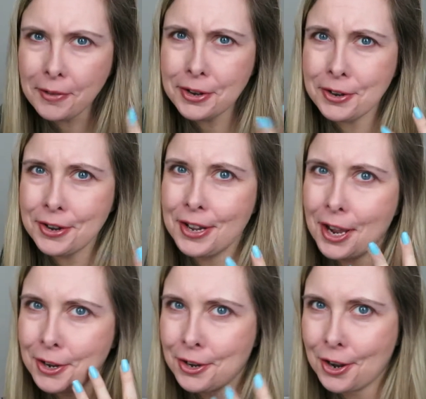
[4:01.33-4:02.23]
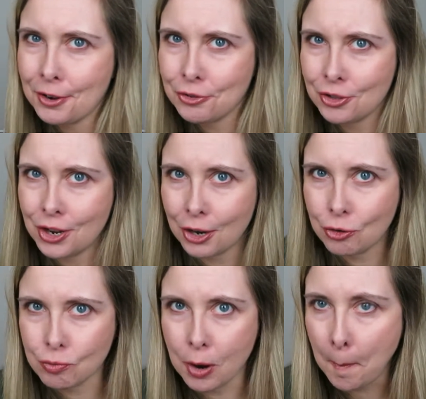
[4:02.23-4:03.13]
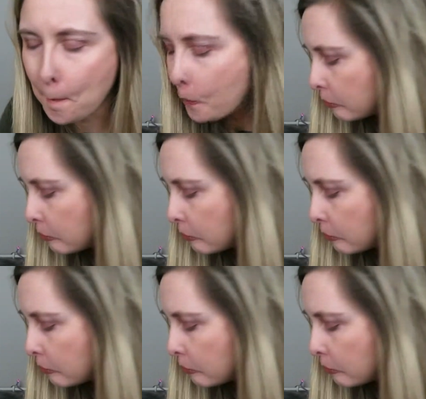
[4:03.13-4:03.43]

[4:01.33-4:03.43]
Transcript: I gotta get on to the next one.